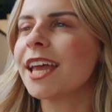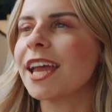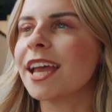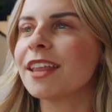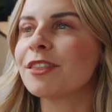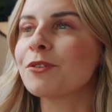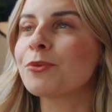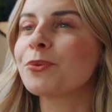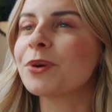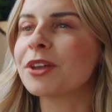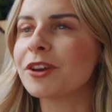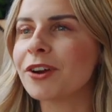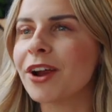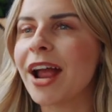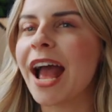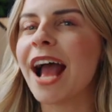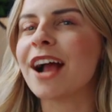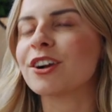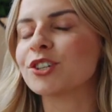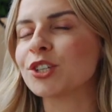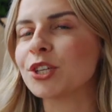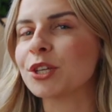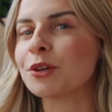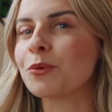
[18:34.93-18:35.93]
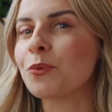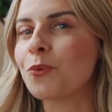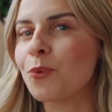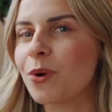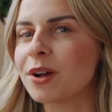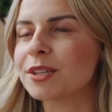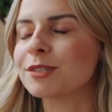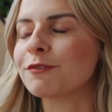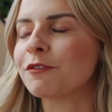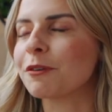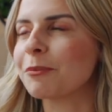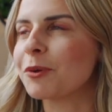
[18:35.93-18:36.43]
and the winner actually
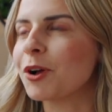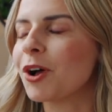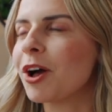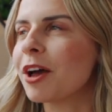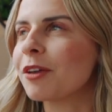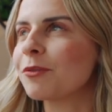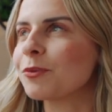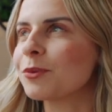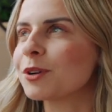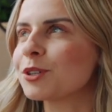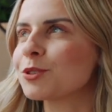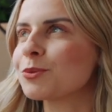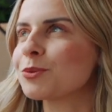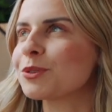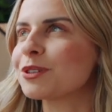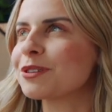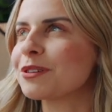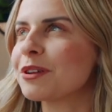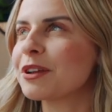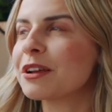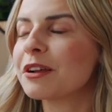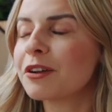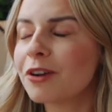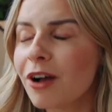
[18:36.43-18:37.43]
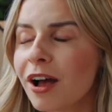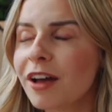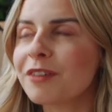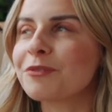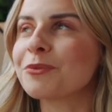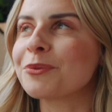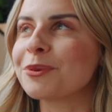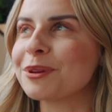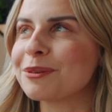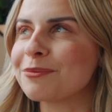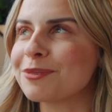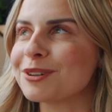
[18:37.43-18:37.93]
was from
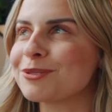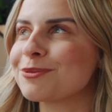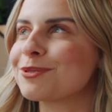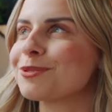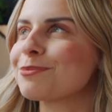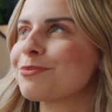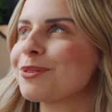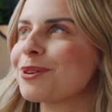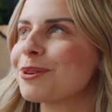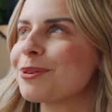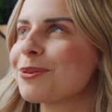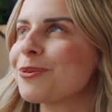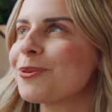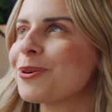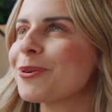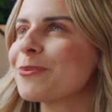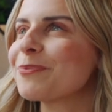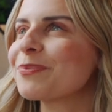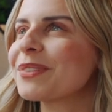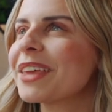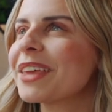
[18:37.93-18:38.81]
Cottonwood, which was pretty cool.